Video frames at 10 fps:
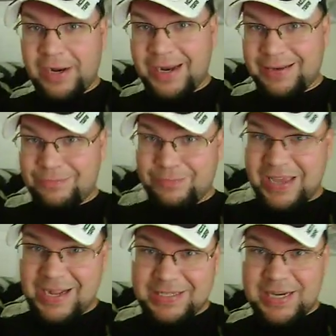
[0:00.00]
and I
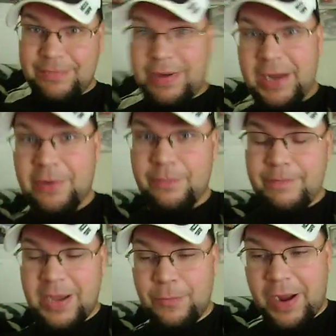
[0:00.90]
can't stand
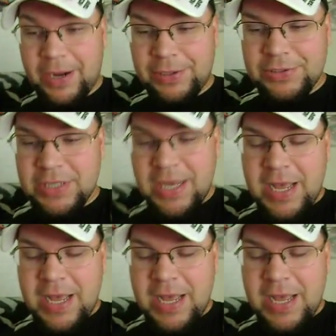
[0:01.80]
bandwagoners.